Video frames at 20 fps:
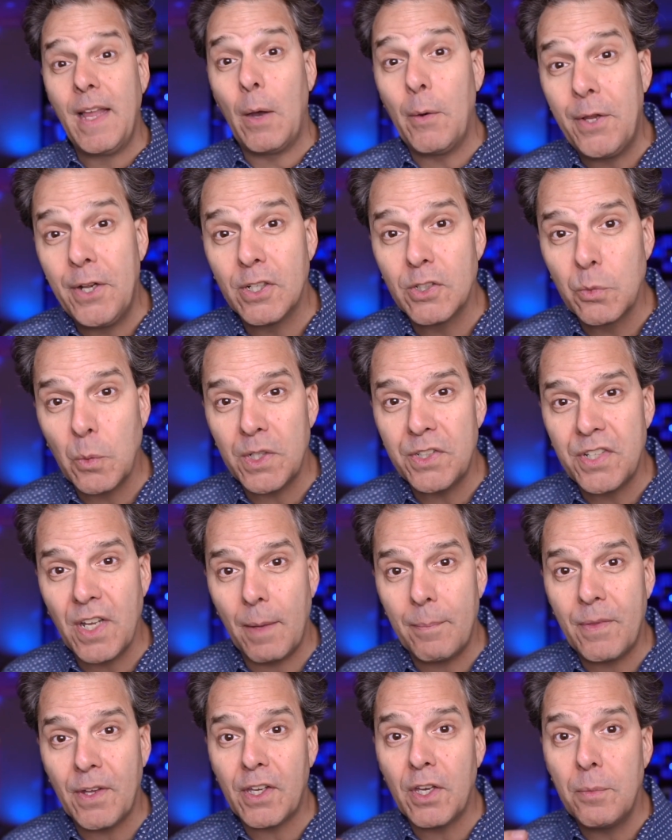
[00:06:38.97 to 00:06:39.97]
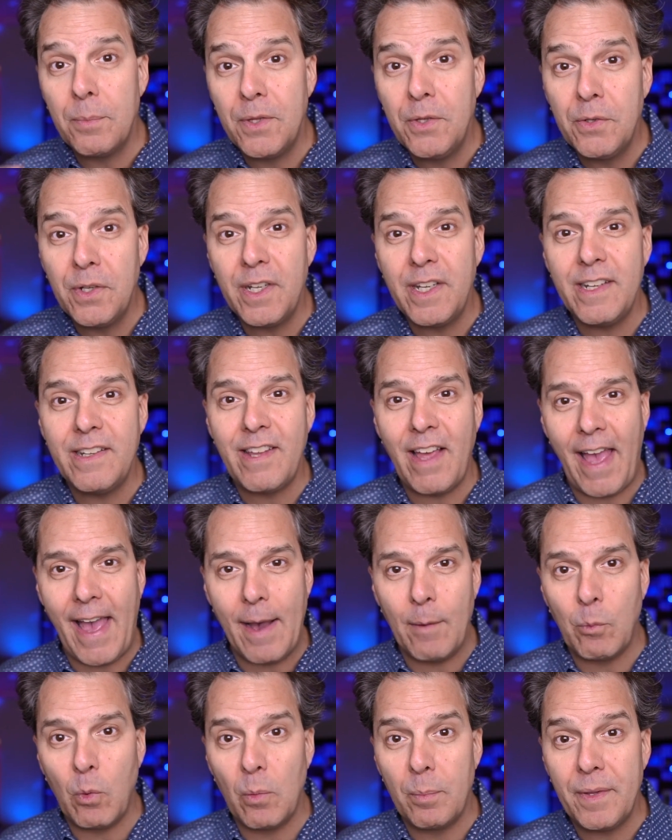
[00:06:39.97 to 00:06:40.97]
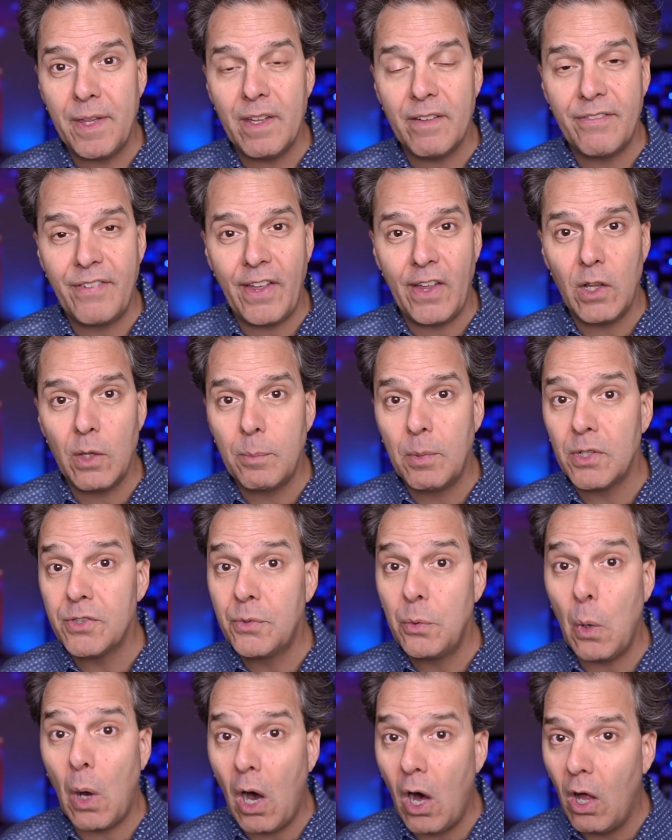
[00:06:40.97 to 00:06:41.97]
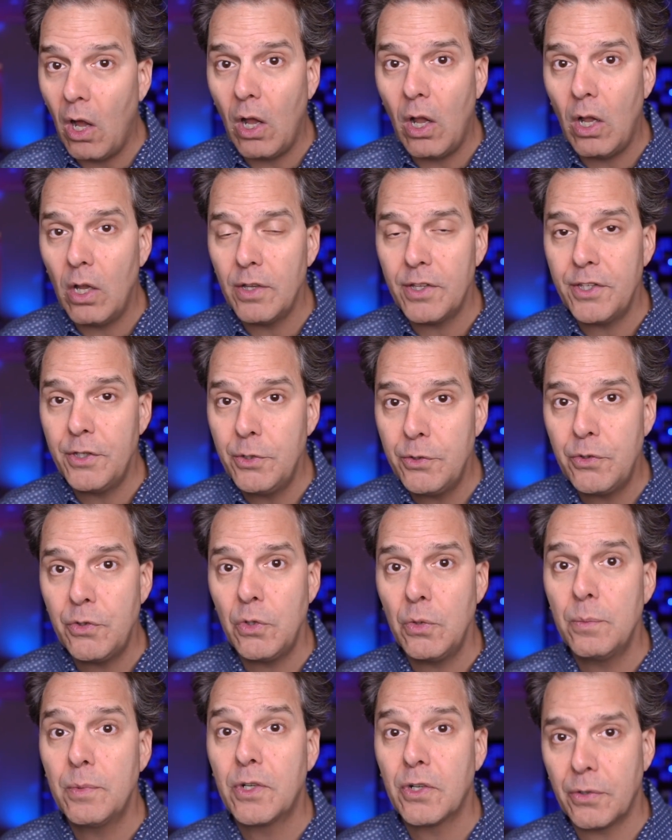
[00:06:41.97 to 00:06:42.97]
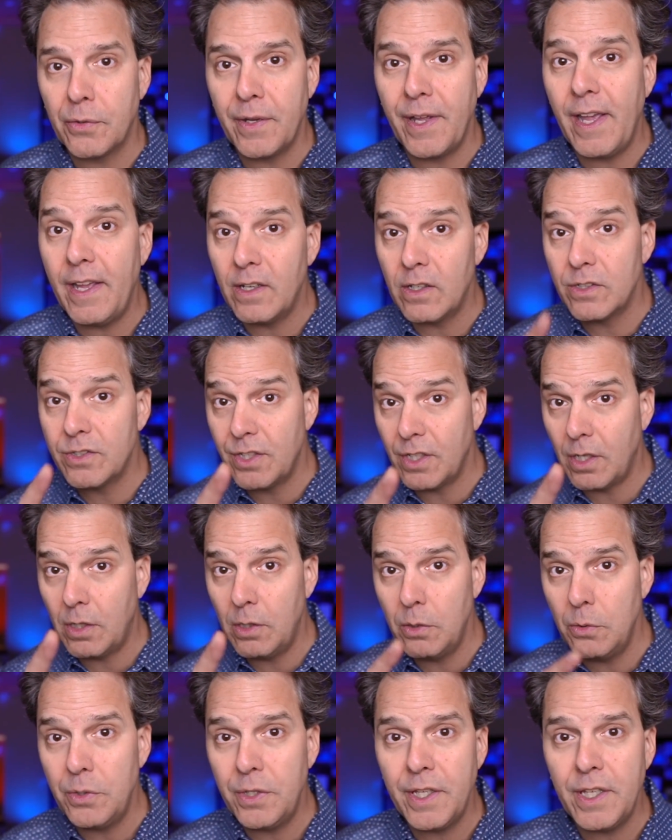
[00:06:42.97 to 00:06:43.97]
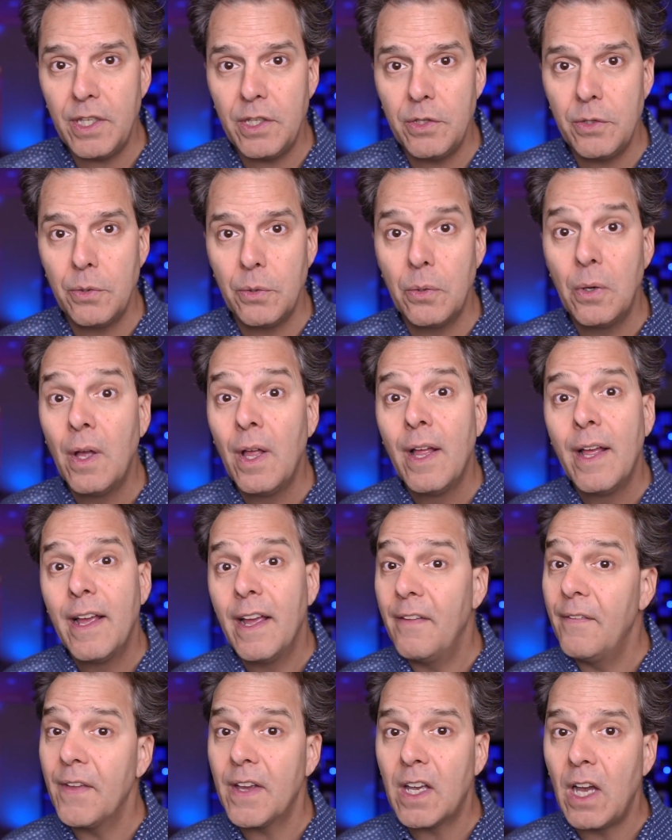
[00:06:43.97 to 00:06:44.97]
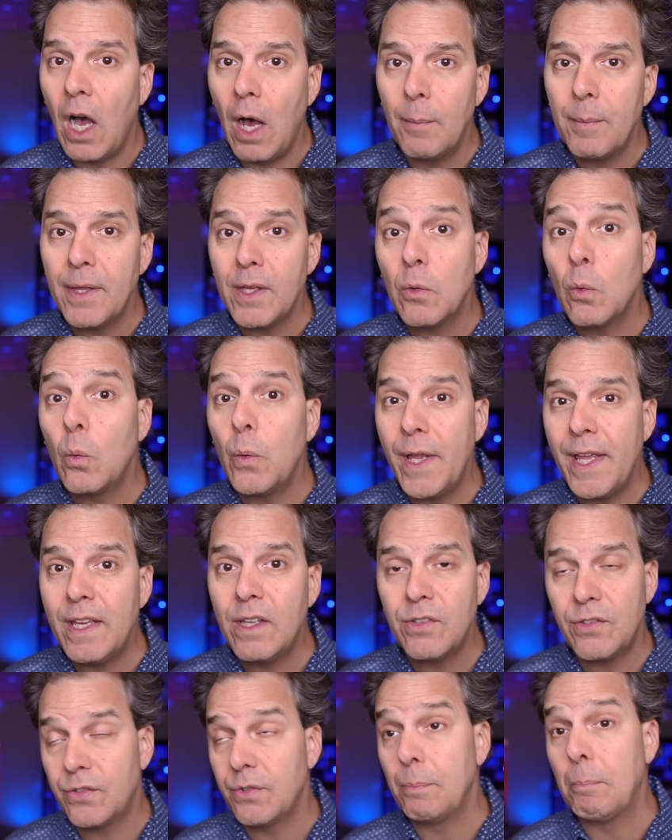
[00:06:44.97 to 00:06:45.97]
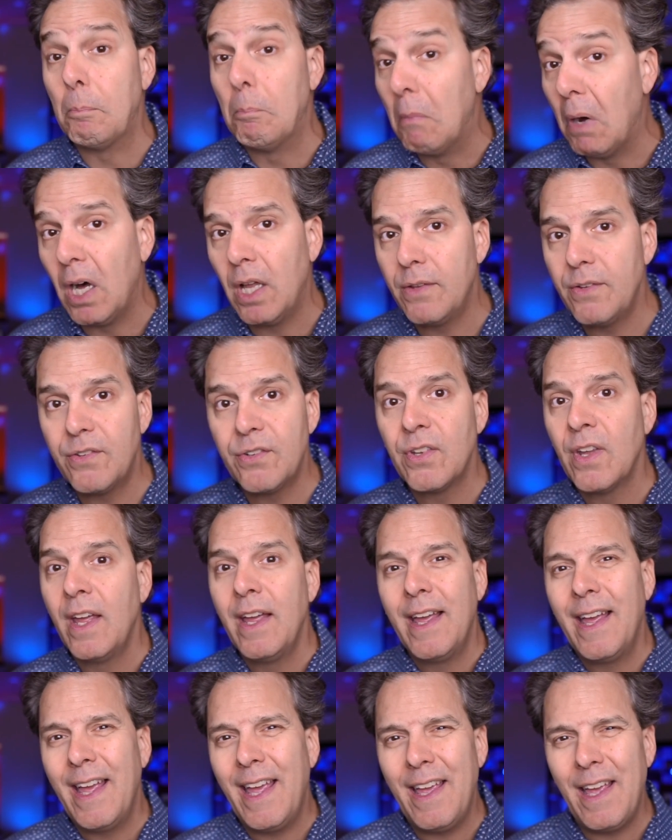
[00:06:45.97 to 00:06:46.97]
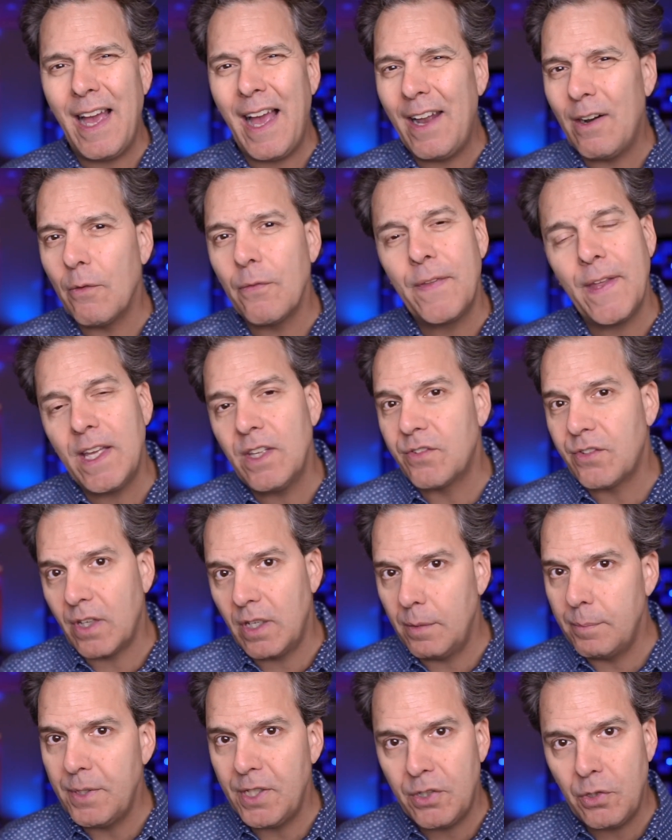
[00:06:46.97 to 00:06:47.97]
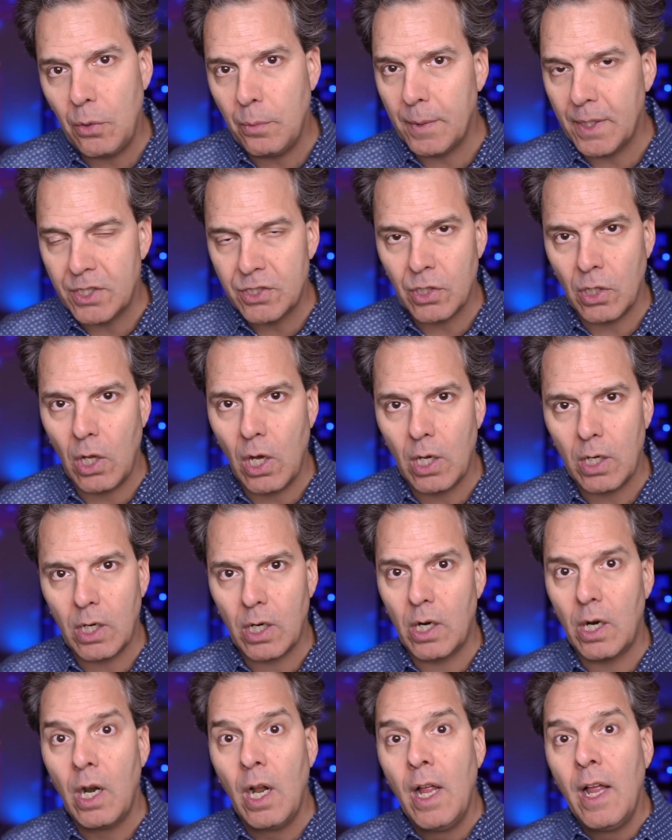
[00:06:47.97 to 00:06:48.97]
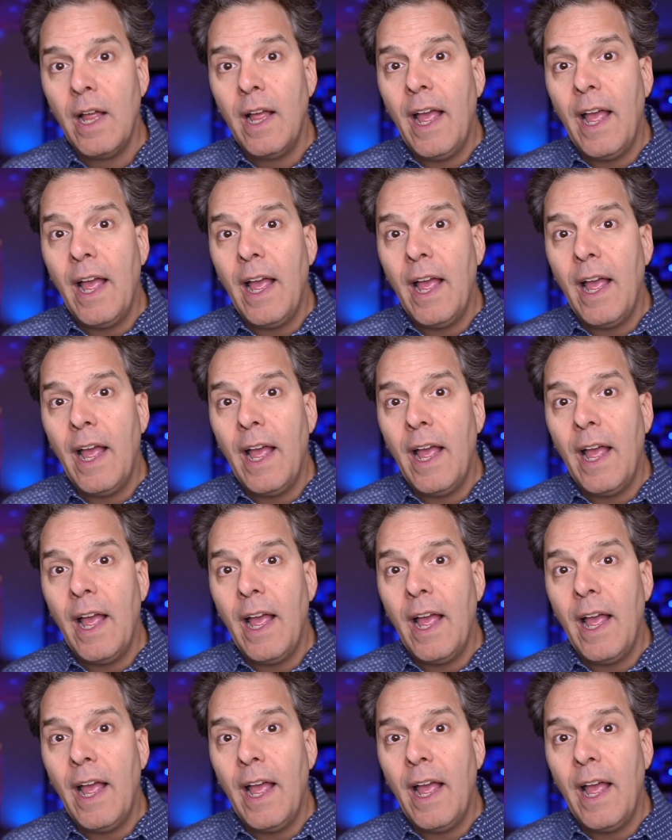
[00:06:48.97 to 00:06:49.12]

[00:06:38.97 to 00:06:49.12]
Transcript: Now here's what's up. The community tab will be available to all YouTube creators, including you, in the coming weeks, months. I don't think it's gonna be too much longer.